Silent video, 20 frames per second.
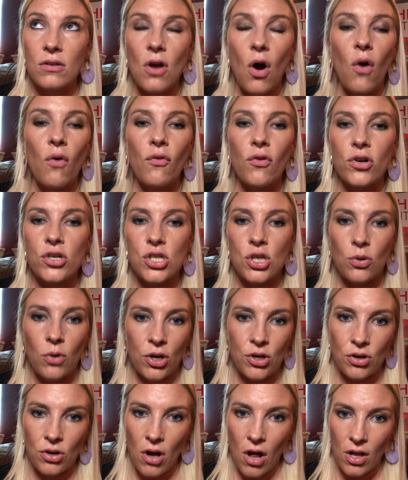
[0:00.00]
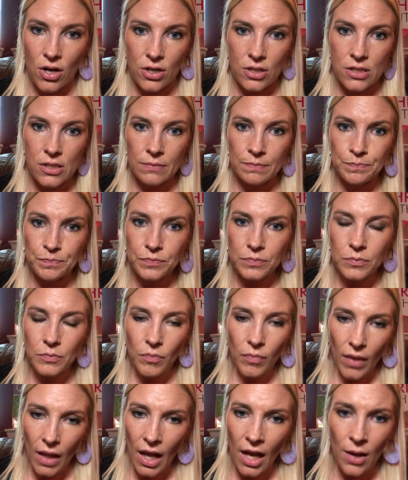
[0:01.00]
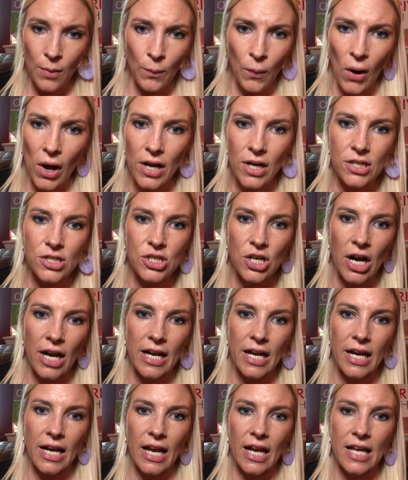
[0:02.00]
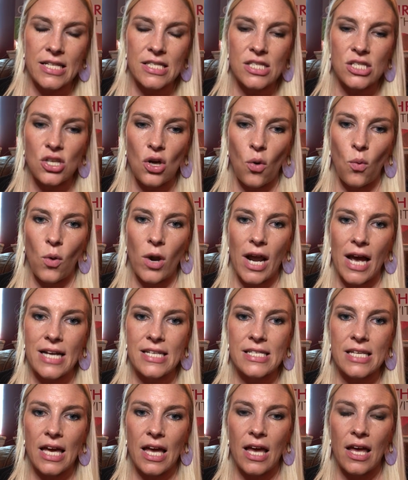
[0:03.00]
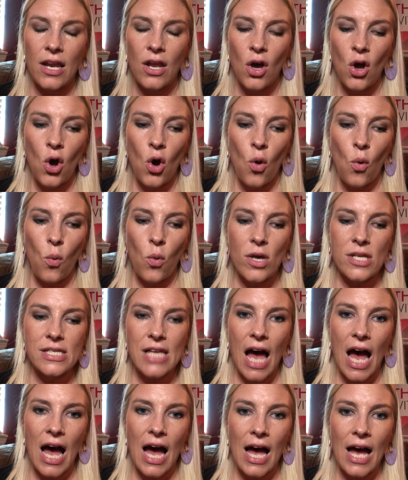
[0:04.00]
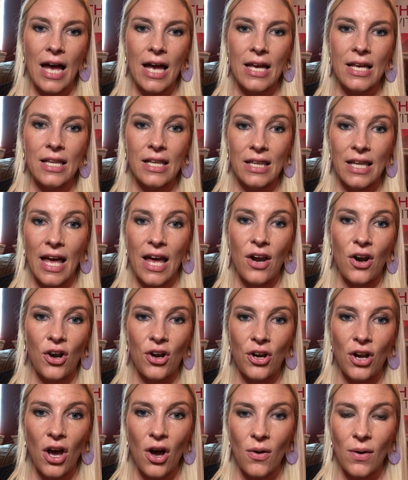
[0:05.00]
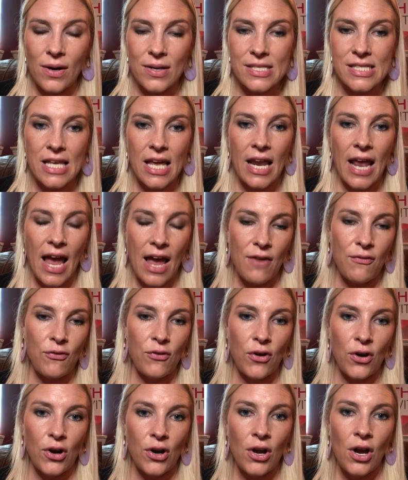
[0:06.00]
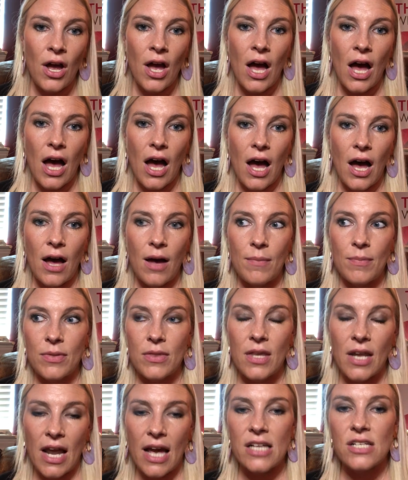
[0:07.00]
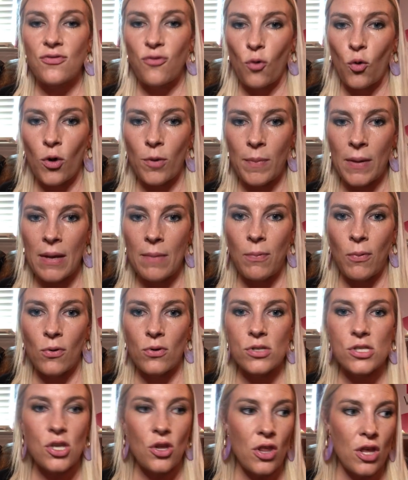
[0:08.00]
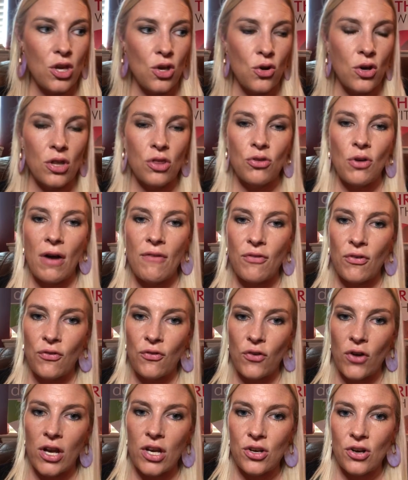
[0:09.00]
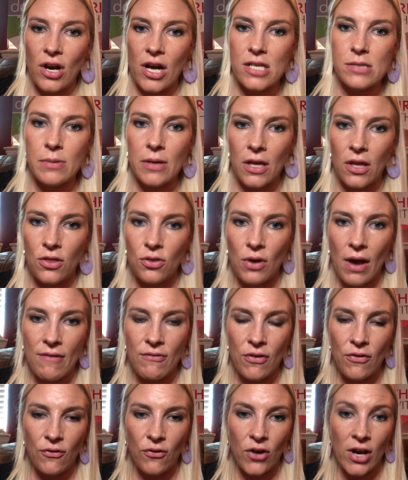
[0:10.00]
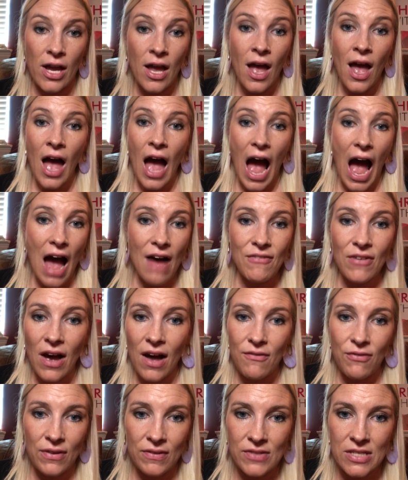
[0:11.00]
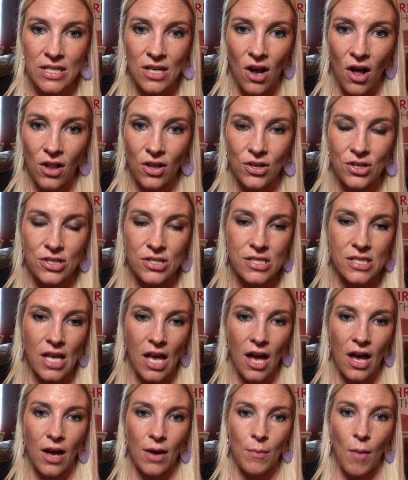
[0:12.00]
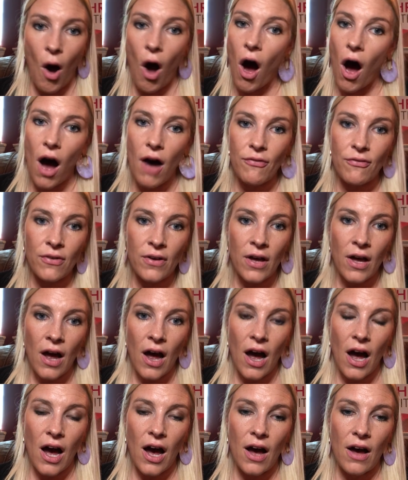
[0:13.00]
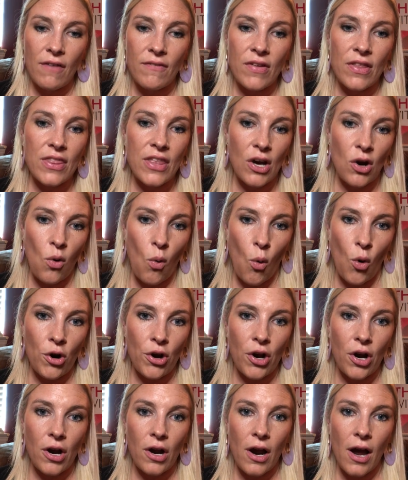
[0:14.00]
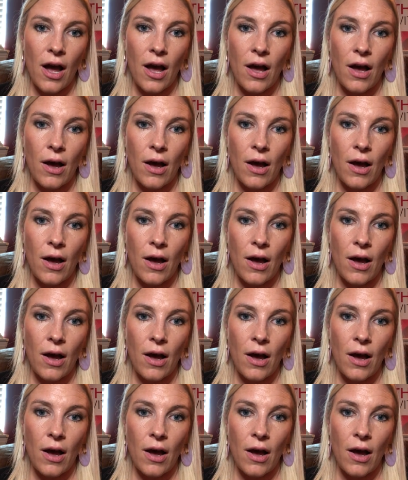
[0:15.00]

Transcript: over $200 in product credit. And so what I did was I let her know. I said, hey, for the next 4 people, so that you can thrive for free and your husband can thrive for free, I've got $50 off of their order,